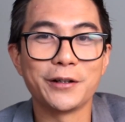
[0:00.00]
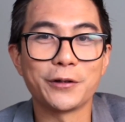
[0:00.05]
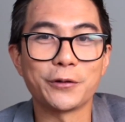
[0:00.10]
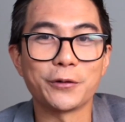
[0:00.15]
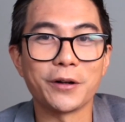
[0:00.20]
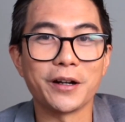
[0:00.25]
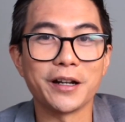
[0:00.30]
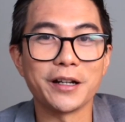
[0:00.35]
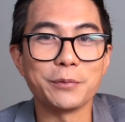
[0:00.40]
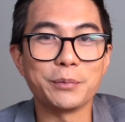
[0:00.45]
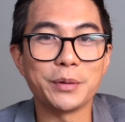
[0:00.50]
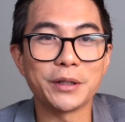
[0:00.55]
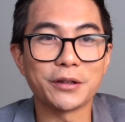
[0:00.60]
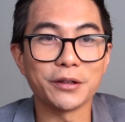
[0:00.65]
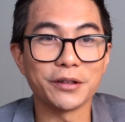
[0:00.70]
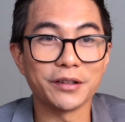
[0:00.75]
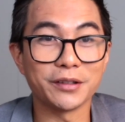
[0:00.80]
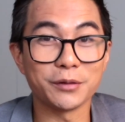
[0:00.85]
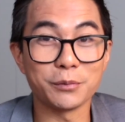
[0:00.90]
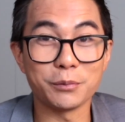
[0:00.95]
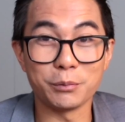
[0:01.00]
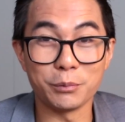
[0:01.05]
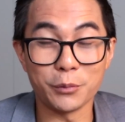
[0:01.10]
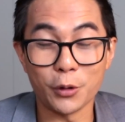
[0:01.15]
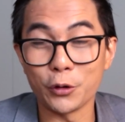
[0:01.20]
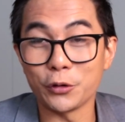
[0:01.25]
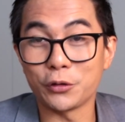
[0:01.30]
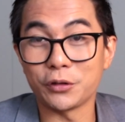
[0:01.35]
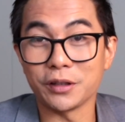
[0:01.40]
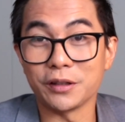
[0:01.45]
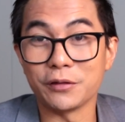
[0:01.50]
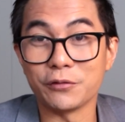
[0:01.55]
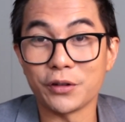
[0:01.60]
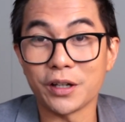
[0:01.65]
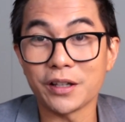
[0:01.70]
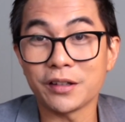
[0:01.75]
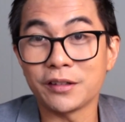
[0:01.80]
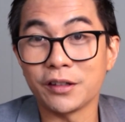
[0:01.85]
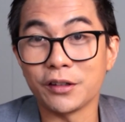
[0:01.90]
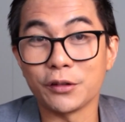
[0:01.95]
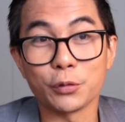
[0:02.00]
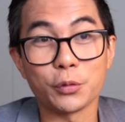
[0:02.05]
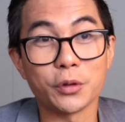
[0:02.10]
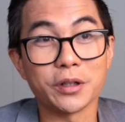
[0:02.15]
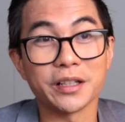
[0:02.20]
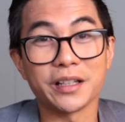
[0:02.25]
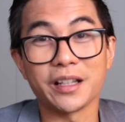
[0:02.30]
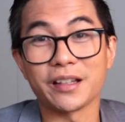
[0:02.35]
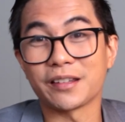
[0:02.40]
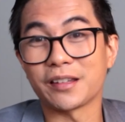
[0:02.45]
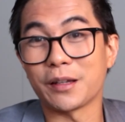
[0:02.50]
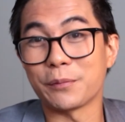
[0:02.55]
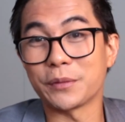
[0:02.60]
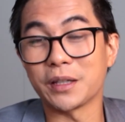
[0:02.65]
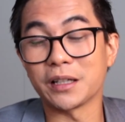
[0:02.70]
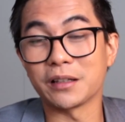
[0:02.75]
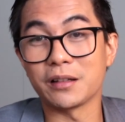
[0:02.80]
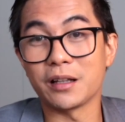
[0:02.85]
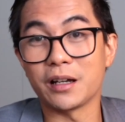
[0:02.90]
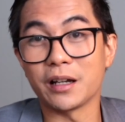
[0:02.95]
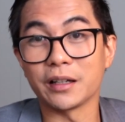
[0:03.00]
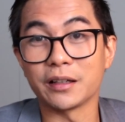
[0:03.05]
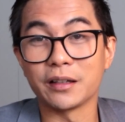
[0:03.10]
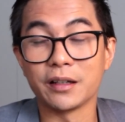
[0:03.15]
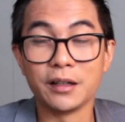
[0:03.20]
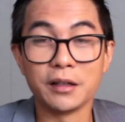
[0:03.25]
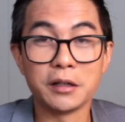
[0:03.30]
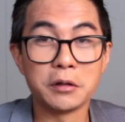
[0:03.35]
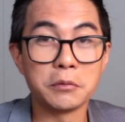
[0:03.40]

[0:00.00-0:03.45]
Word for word: Right? Because most investors want to get something like